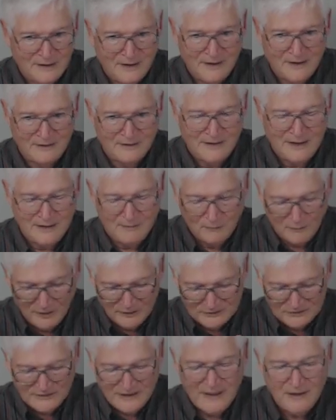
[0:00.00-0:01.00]
that
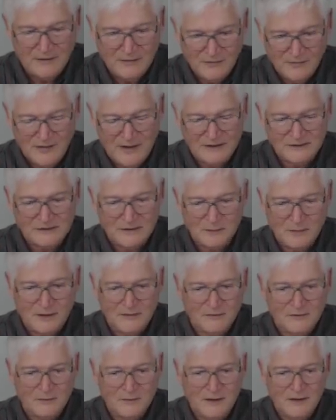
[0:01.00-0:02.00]
one standard deviation
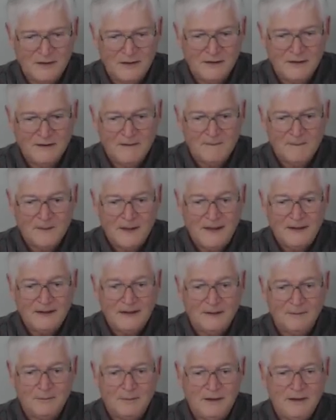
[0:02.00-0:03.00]
above the mean,
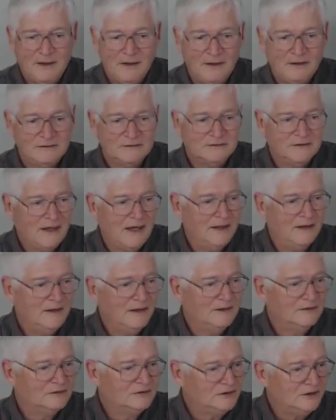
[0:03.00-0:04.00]
they get B's,
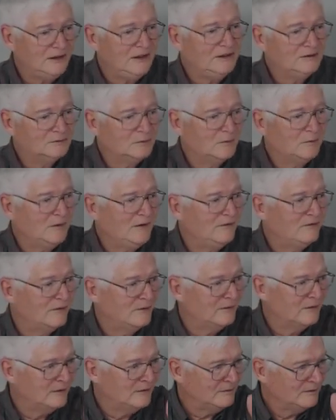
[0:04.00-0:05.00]
and then C's would be
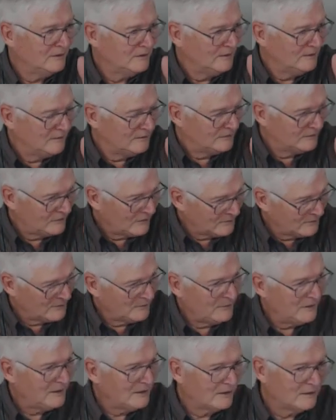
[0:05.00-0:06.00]
from
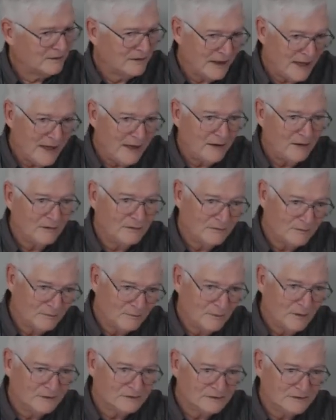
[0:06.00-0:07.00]
the middle down
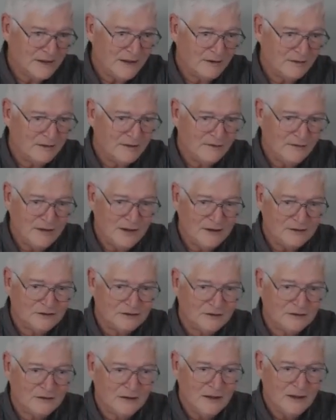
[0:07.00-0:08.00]
one standard
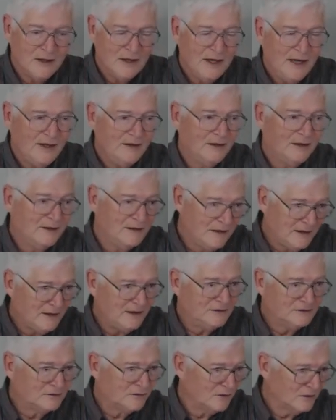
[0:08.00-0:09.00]
deviation, and then
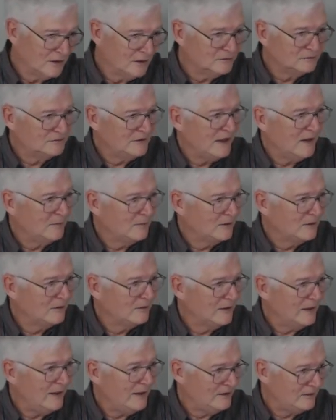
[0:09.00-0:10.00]
D's for those down
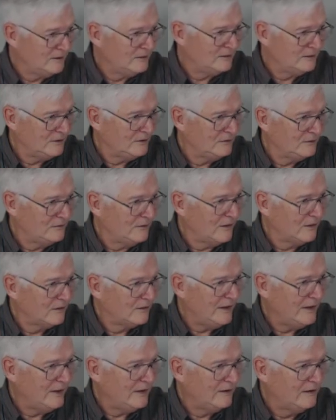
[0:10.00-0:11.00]
below that. You
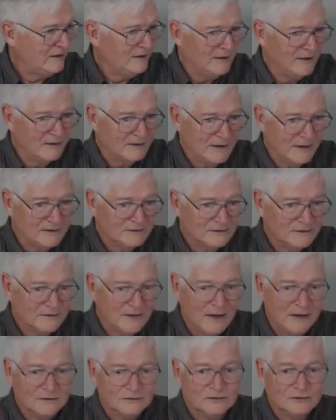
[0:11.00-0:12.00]
follow how things
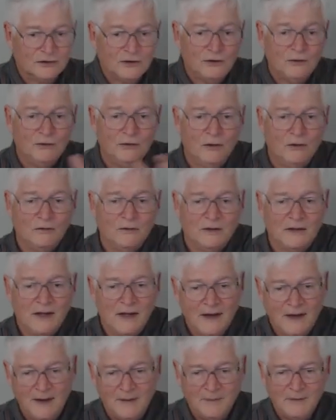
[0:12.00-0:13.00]
have gotten skewed over
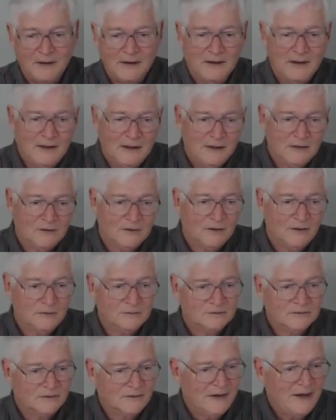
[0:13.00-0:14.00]
time in
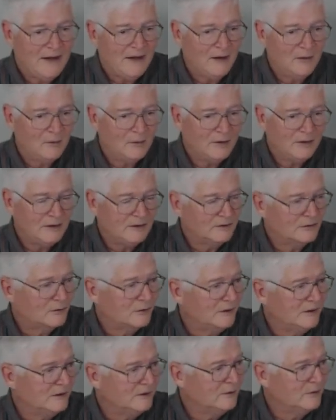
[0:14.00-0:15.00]
terms of how we
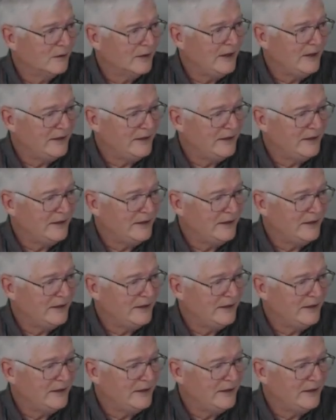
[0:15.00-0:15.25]
treat